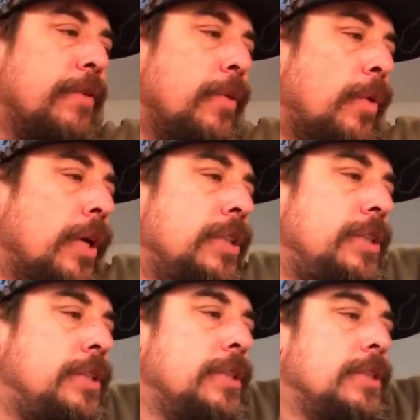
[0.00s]
for the
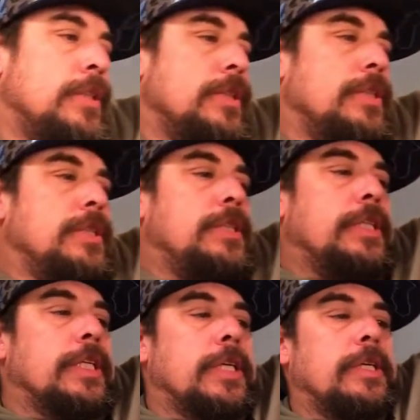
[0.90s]
worst,
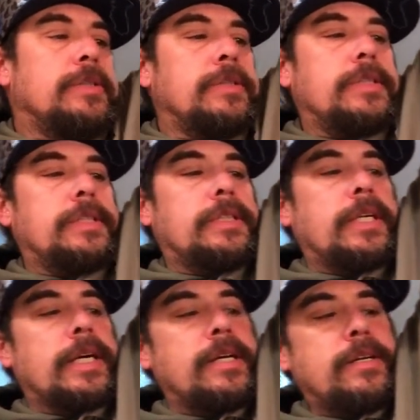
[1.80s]
you know.
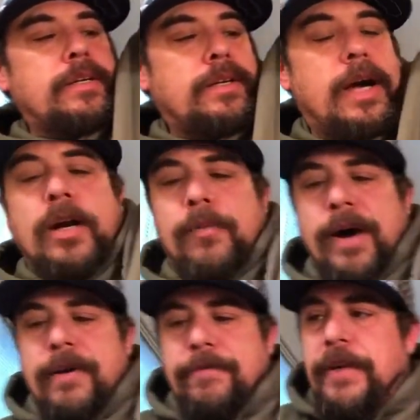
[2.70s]
And I don't
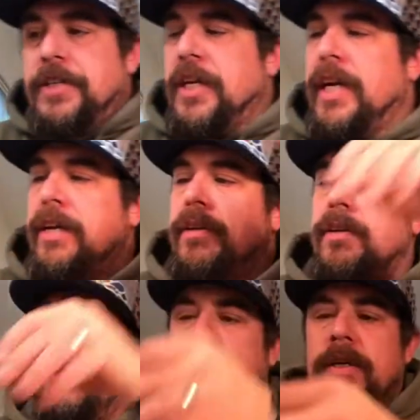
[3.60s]
mind fishing in
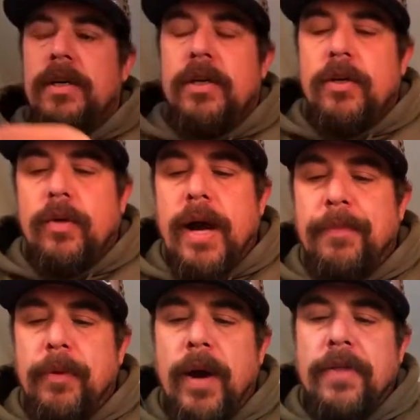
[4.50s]

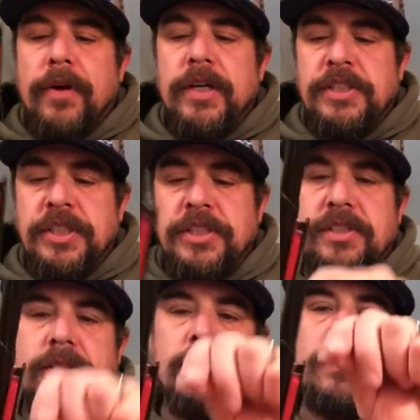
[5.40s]
crappy weather. It's
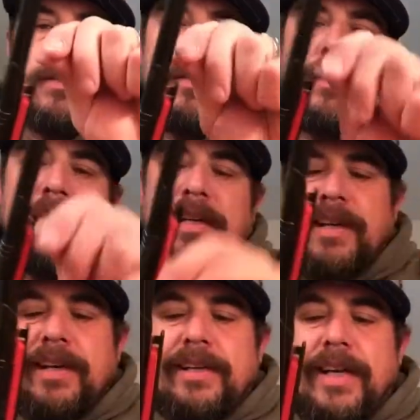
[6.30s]
just
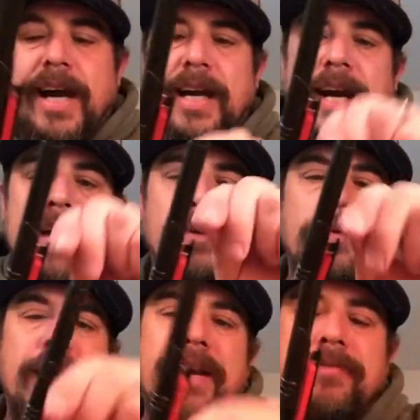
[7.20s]
you got to kind of be
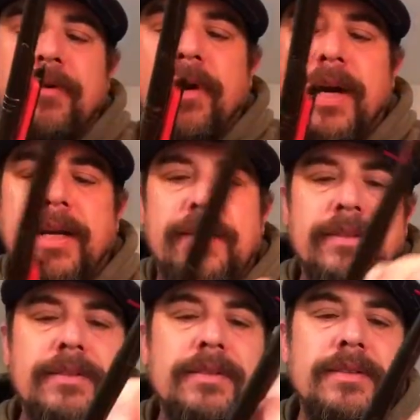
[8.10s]
ready for it.
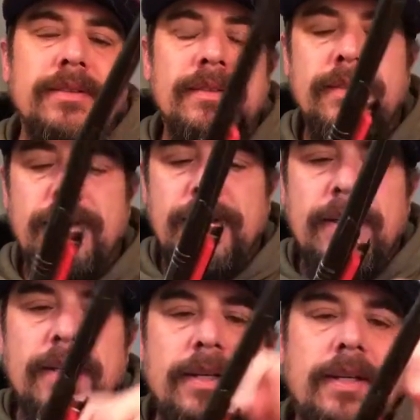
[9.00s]
And
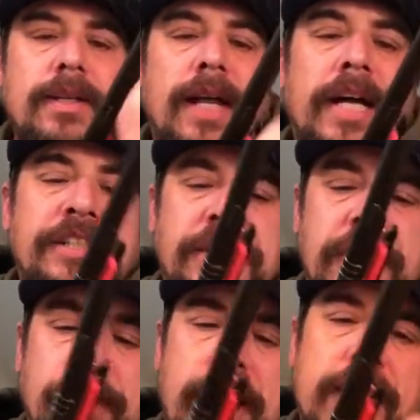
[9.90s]
last
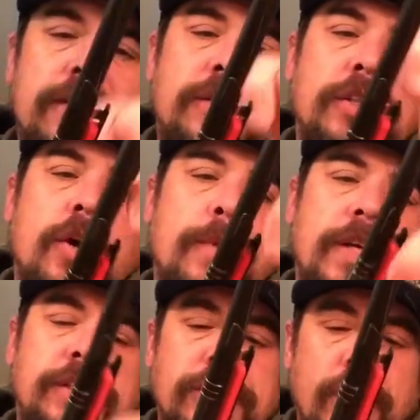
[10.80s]
year we had so
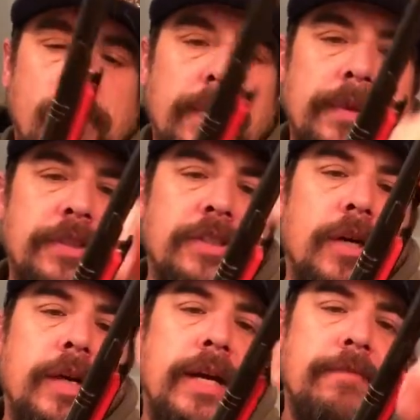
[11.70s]
much snow. We were
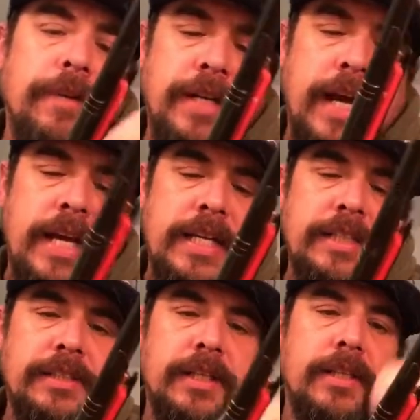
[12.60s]
snowed in for
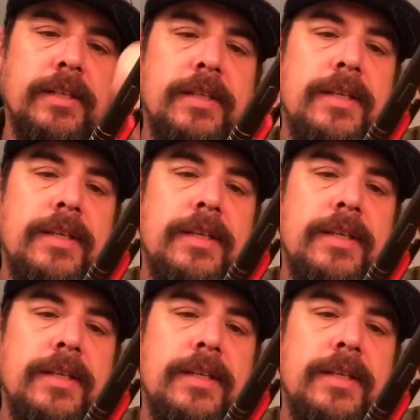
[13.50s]
days. And